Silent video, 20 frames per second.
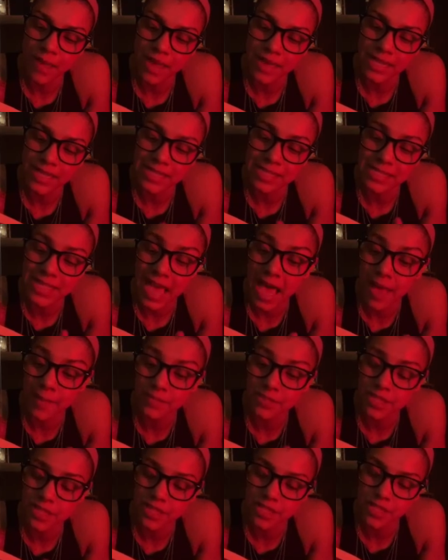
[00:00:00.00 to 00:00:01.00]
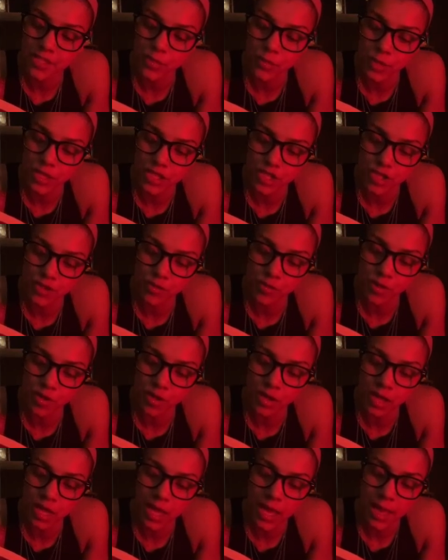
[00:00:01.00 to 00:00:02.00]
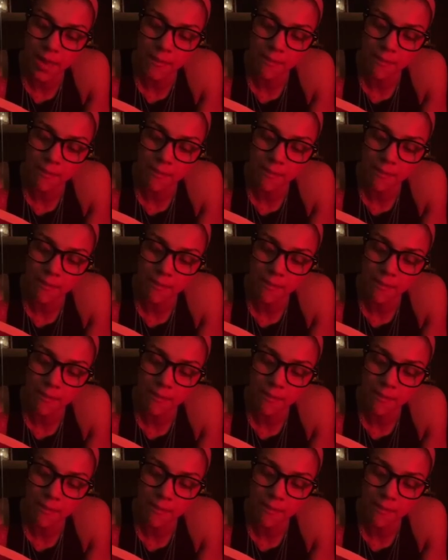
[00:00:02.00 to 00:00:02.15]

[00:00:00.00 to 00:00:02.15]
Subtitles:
might adapt this ritual